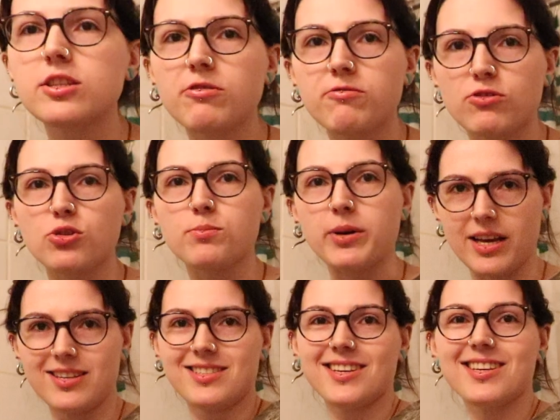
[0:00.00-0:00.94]
to Food
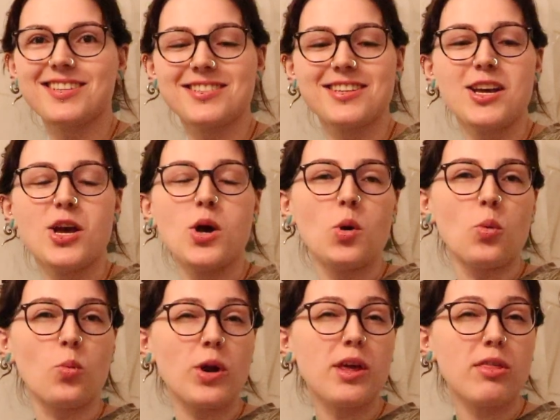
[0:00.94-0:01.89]
Basics
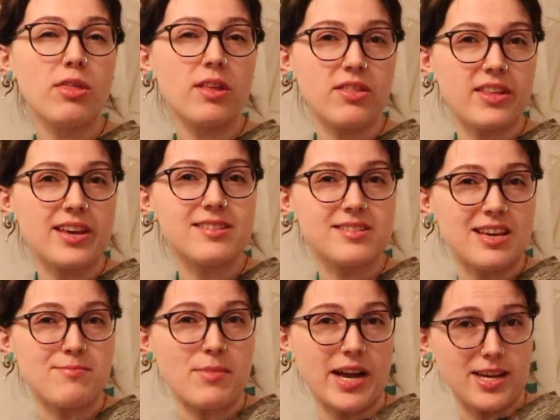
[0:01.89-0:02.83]
with these
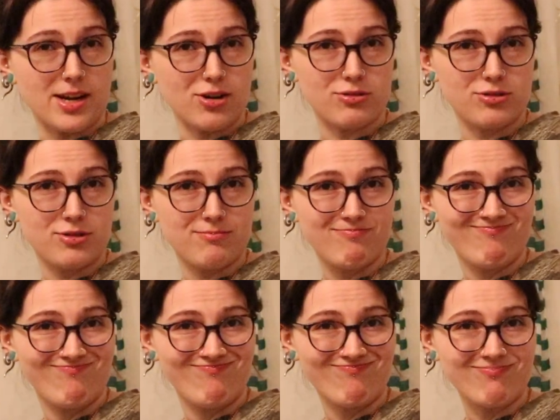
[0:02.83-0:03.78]
in my ears.
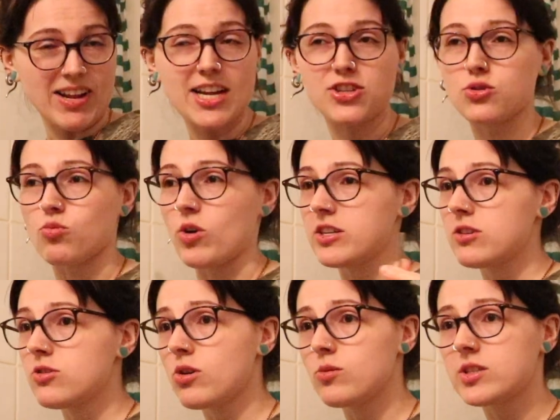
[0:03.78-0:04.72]
I just went to
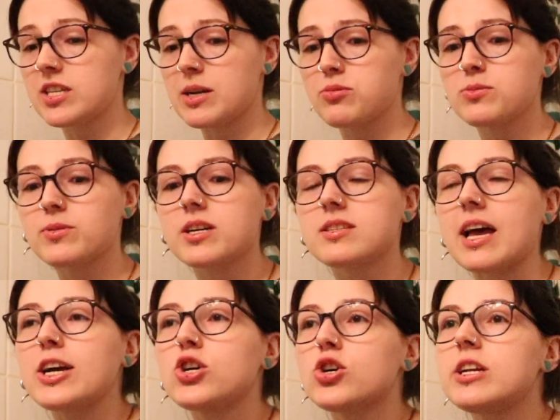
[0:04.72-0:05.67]
the store with the tapers because
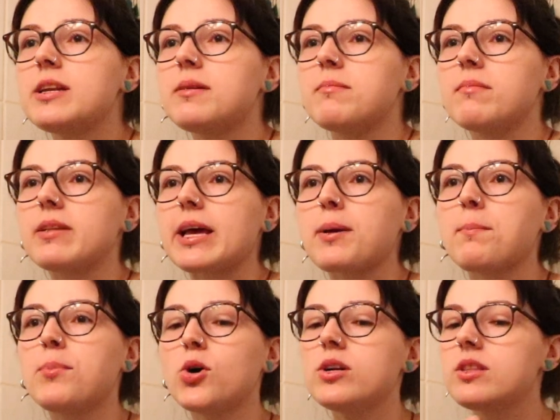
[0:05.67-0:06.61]
I couldn't
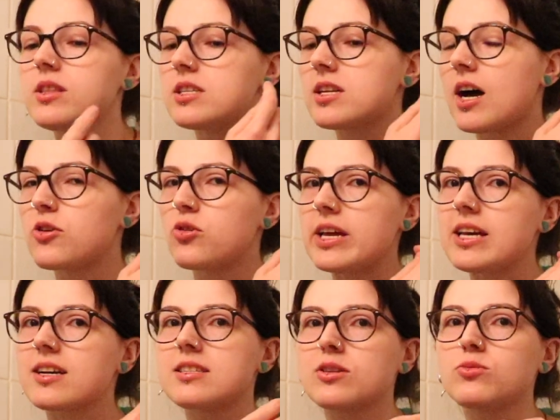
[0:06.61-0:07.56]
like put the tunnel
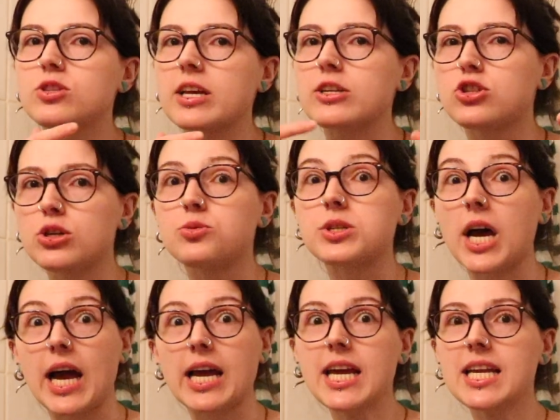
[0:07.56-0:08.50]
in because it was like too
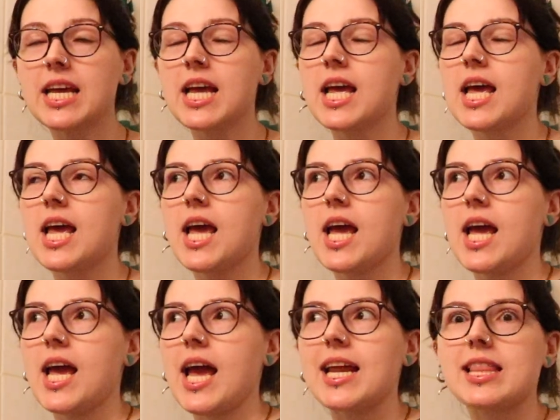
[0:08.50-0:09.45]
tight.
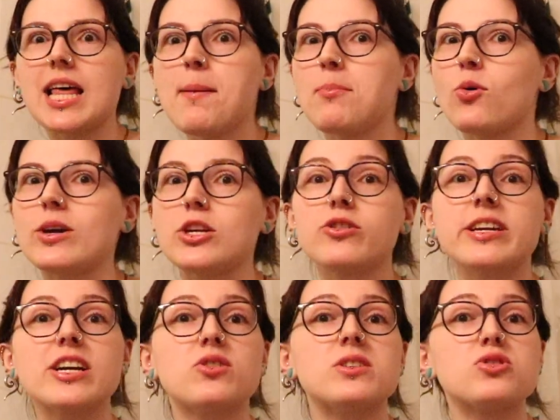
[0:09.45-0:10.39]
And at that point, your
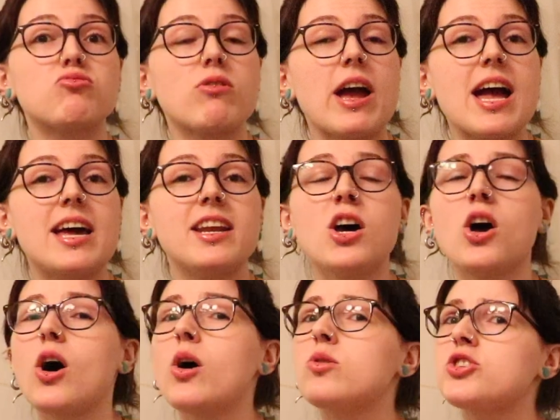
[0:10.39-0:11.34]
ear is red.
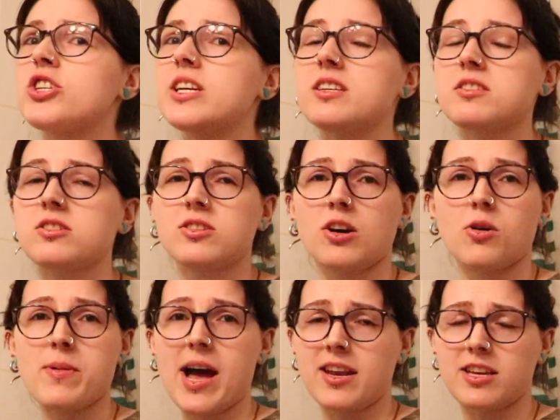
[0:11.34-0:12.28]
Oh, she is
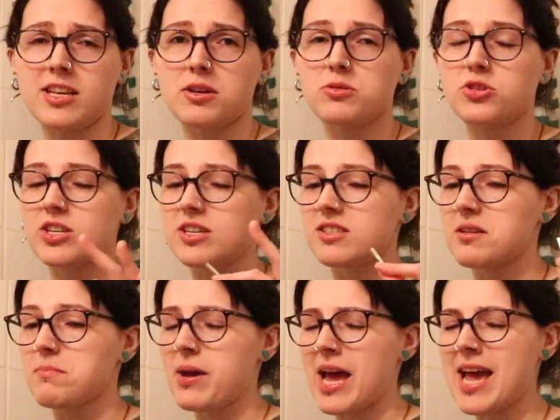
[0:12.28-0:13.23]
so mad at you. She is
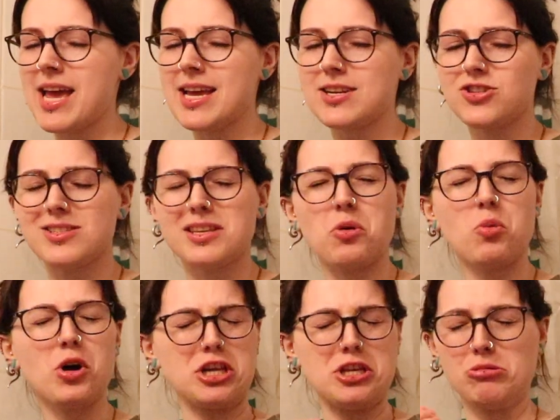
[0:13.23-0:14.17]
in pain. She's like,
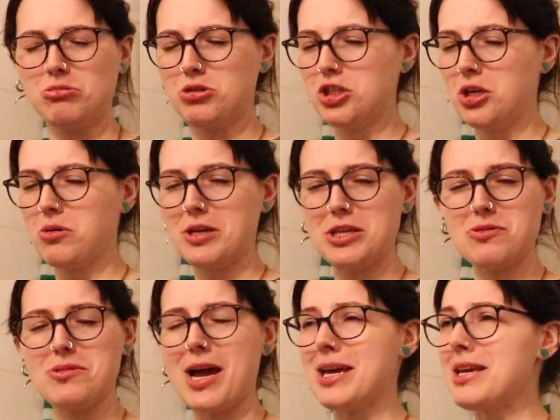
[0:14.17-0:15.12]
what are you doing,
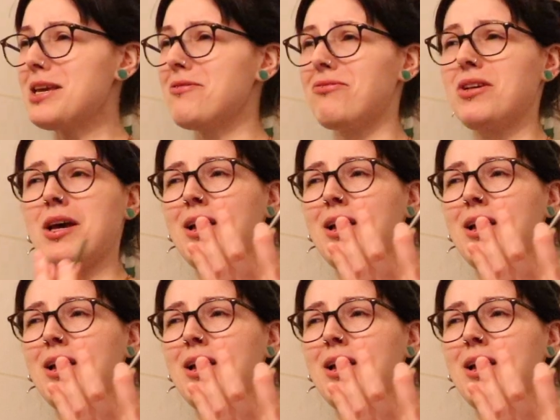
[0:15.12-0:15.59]
you naive